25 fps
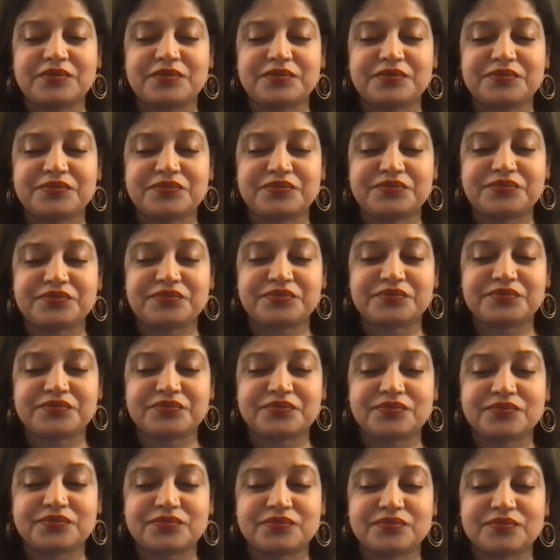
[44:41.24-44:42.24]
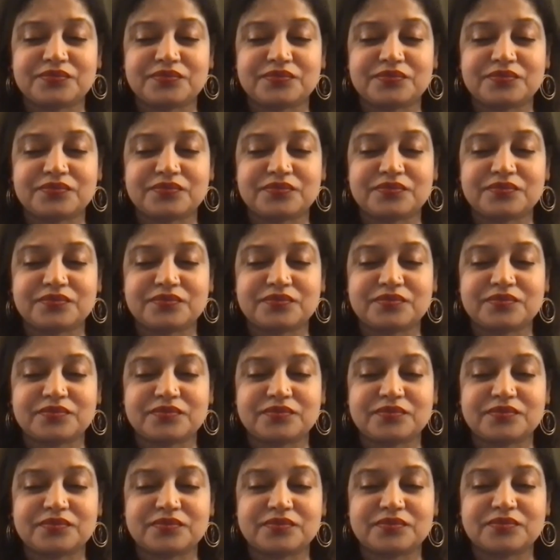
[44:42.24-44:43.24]

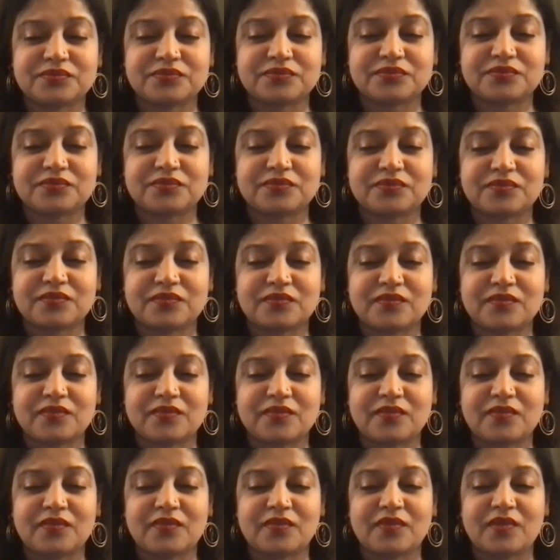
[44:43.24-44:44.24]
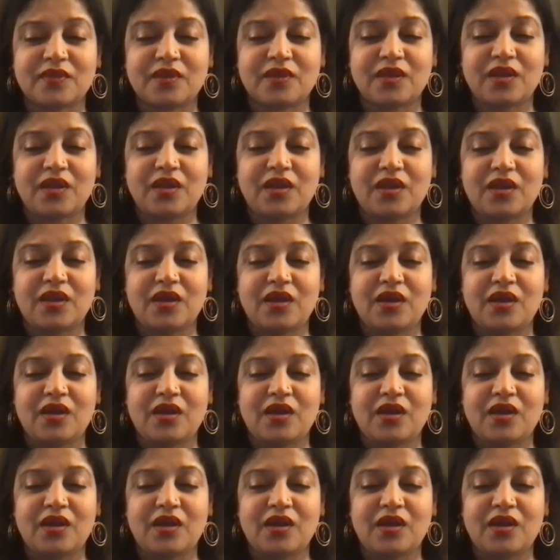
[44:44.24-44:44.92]
Nothing is said.